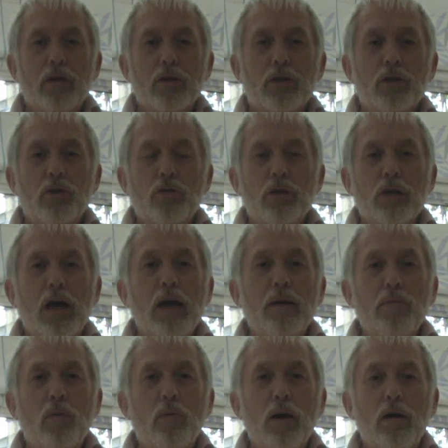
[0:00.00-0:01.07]
The two that
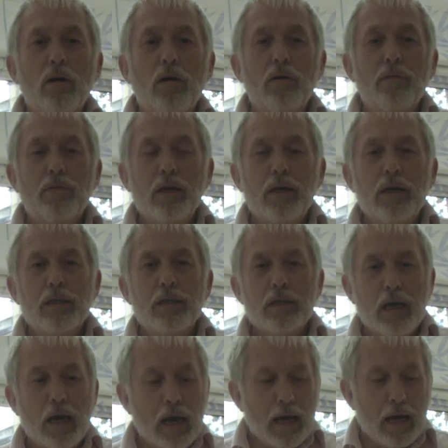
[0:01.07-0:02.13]
I'm aware of
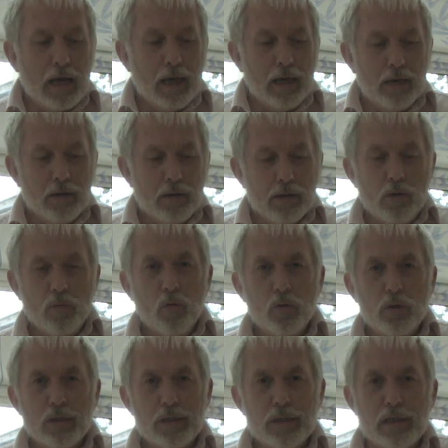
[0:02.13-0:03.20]
is A, the
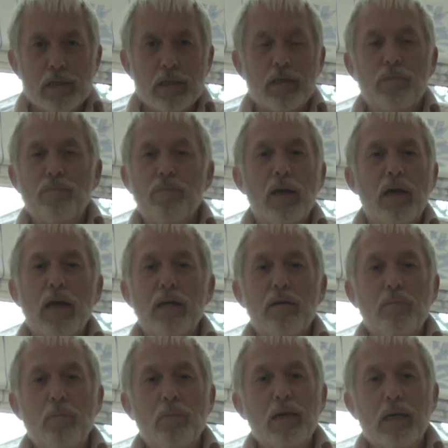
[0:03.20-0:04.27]
water system,
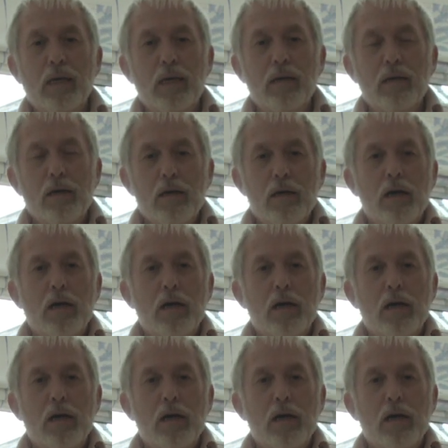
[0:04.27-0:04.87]
and B,